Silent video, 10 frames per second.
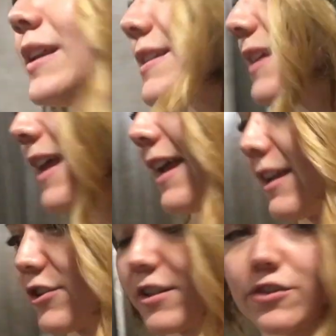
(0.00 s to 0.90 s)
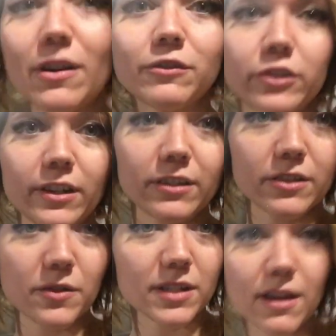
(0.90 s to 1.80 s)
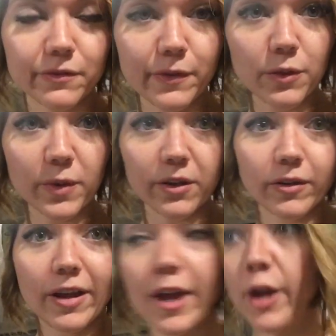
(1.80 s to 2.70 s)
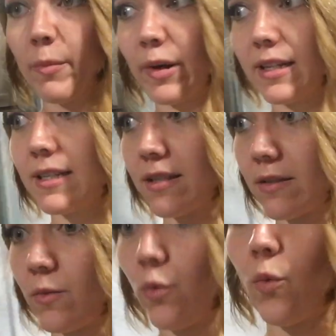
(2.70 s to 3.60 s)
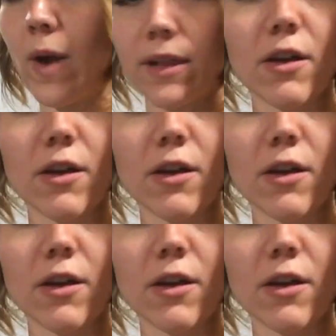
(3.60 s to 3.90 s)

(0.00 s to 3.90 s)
but it's a just a travel trailer, so it's not a fifth wheel, but it's way